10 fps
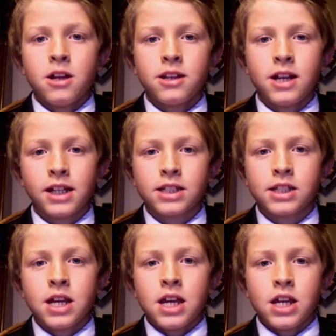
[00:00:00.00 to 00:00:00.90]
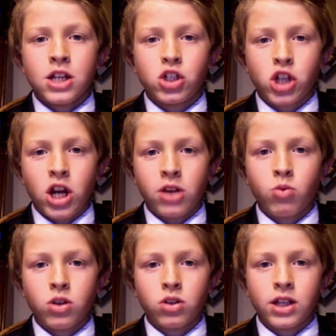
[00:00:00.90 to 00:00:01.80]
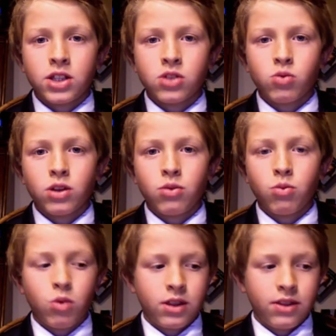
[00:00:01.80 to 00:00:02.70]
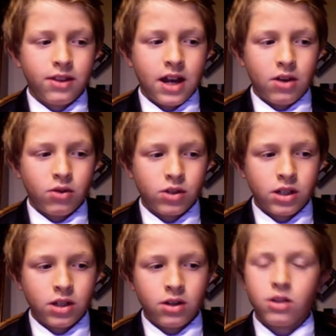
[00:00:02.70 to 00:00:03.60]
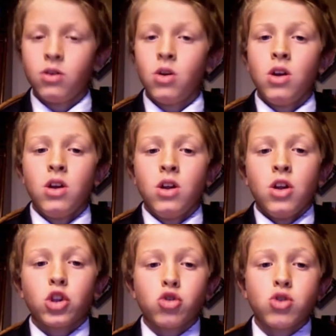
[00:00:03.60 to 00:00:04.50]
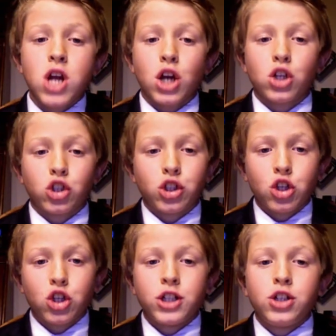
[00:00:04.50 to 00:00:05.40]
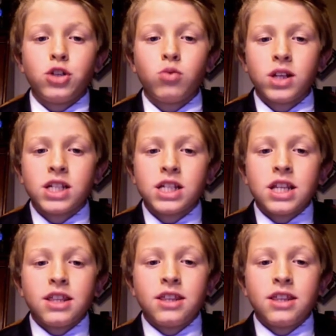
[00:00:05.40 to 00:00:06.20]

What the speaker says: Next is Jenny Wilkins with 1,332 wins.